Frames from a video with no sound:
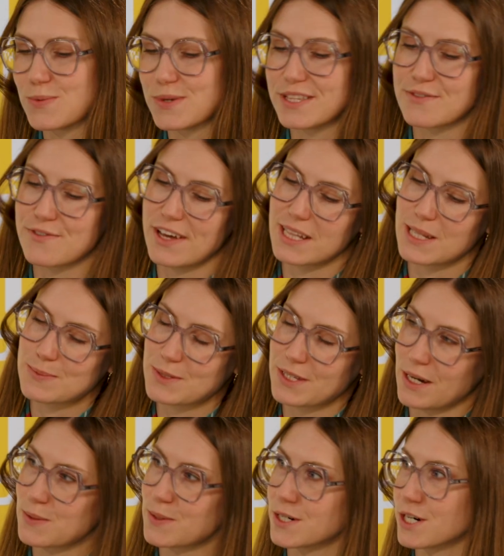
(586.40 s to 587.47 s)
we developed
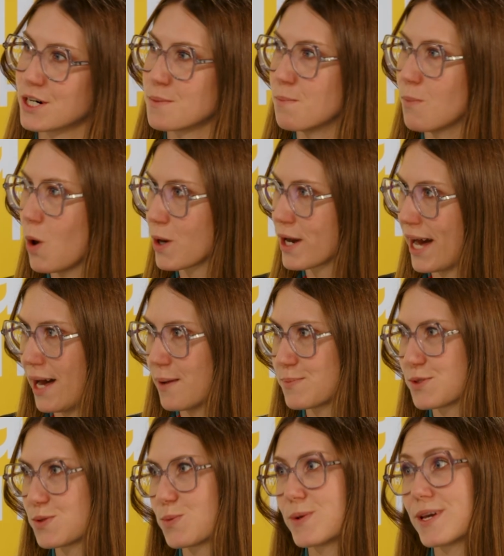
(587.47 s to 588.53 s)
our
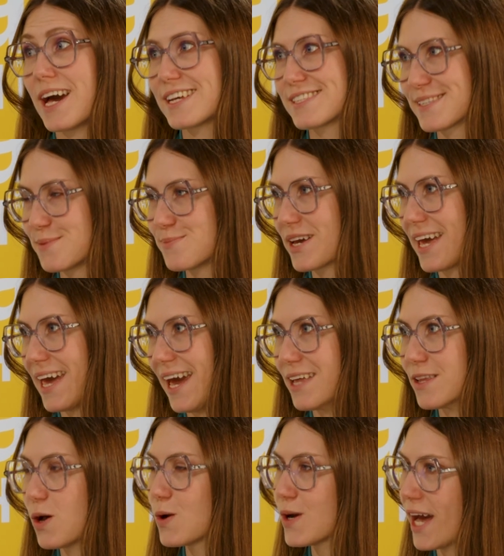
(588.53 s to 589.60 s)
mock-ups, we asked them
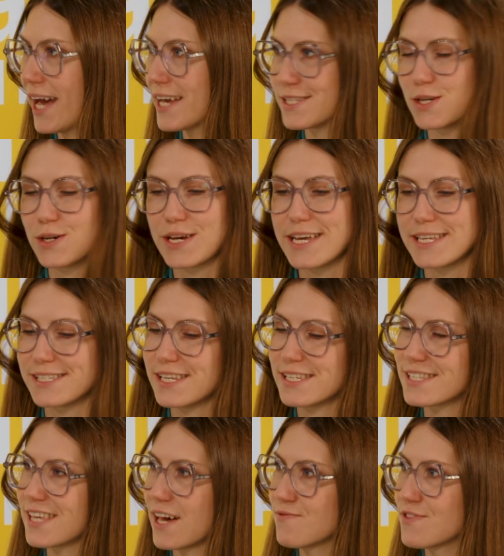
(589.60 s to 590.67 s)
again, okay, so is
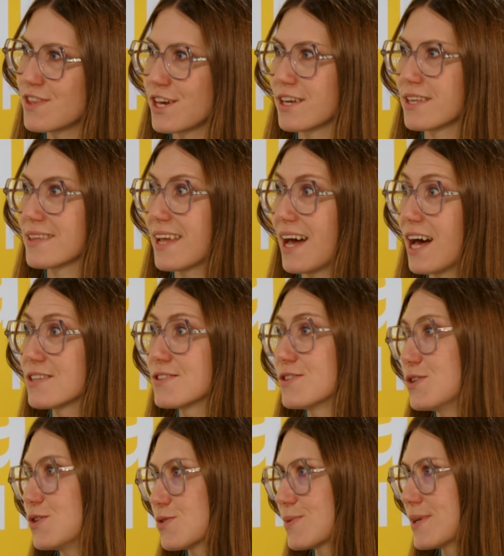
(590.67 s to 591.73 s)
this something that
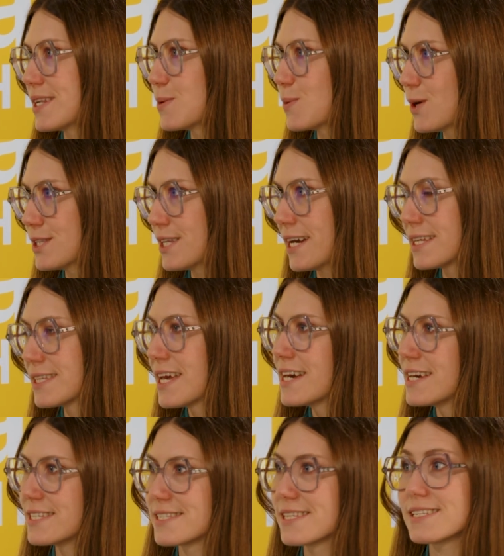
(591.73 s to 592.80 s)
you really wanted?
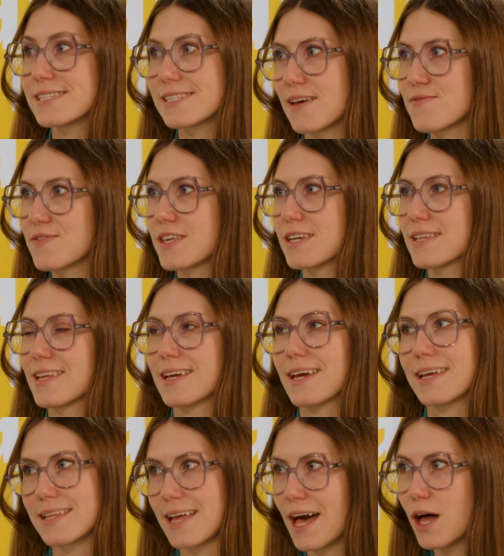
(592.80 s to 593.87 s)
Is this something that
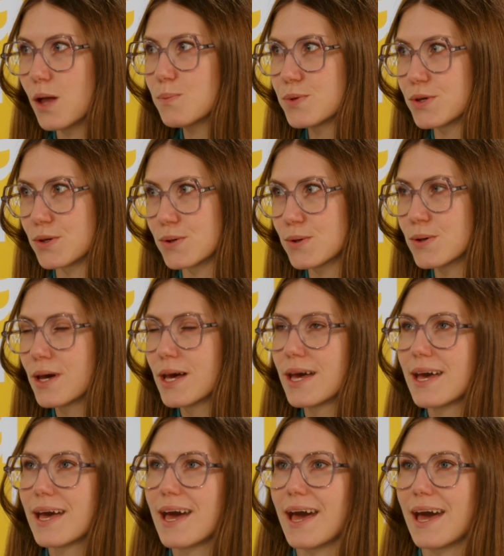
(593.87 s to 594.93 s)
can help you?
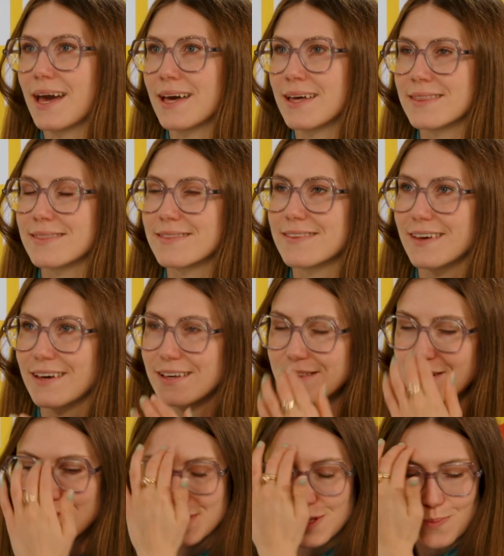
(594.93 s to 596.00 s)
And
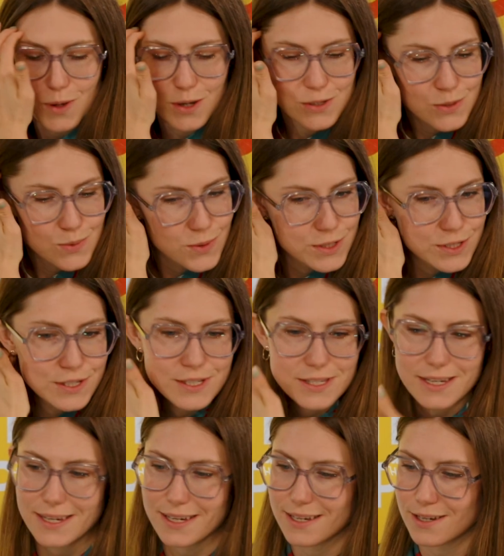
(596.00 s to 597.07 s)
the response was
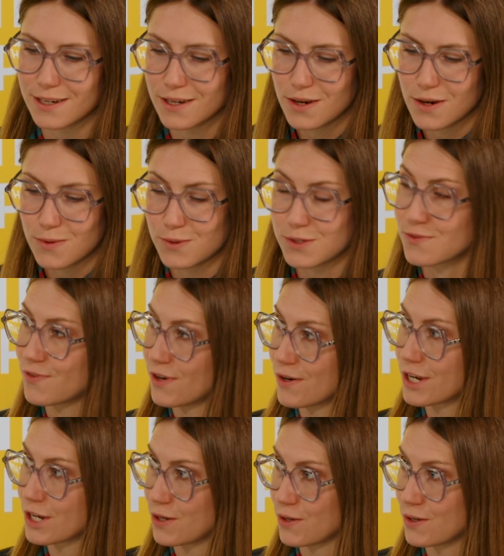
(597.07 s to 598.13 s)
was
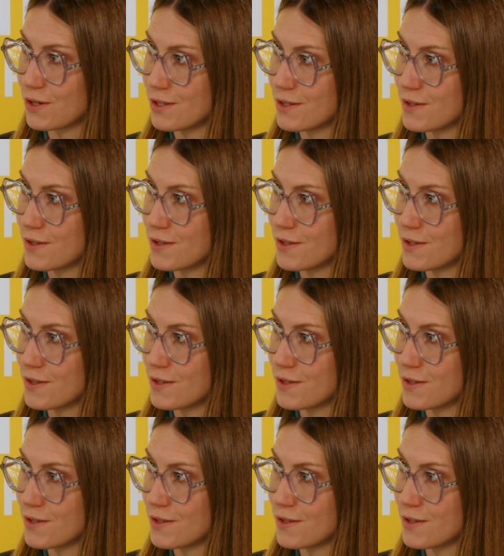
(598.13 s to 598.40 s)
very good.